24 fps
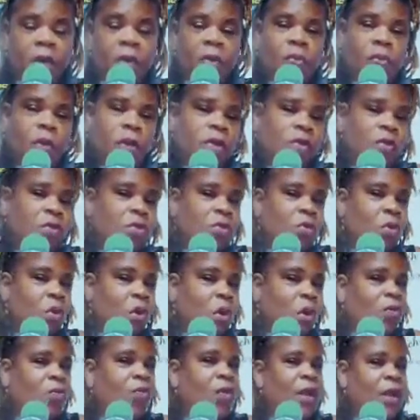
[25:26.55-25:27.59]
What do you
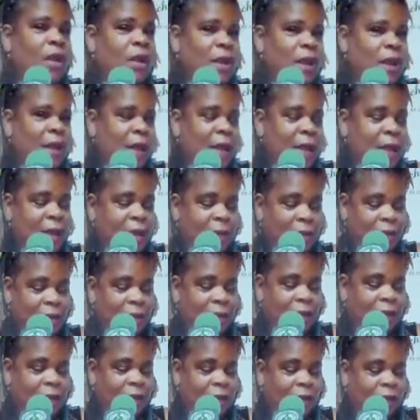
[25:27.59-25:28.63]
already
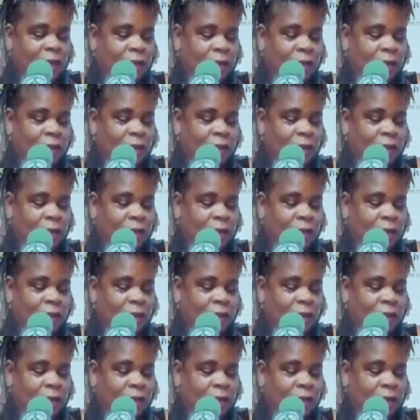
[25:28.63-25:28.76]
have?